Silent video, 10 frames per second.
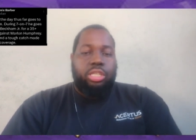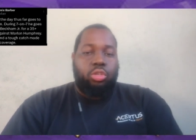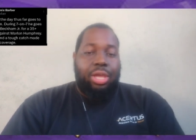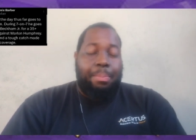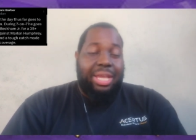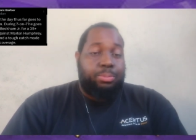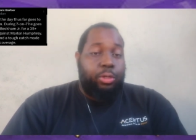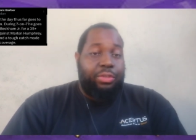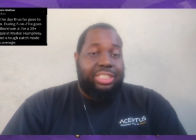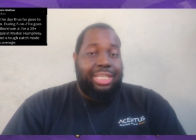So it makes
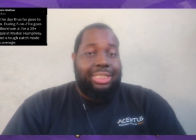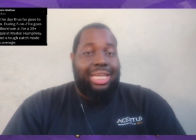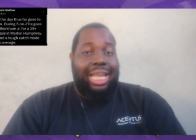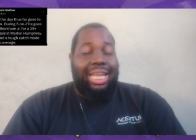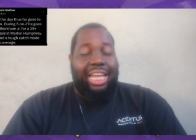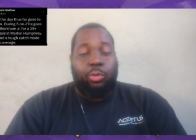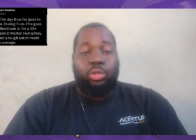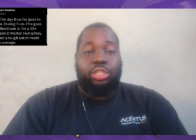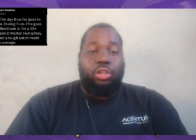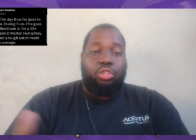perfect sense. I like
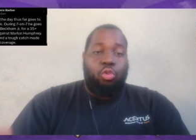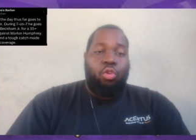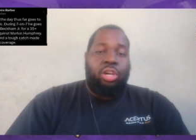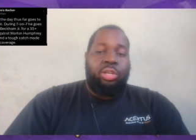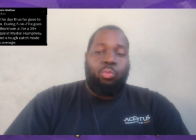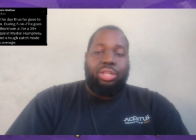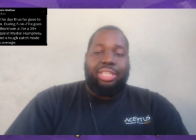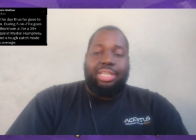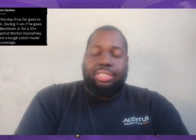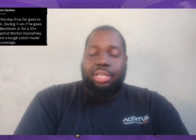what they're doing with
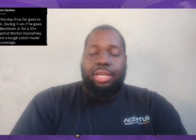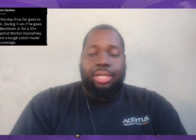his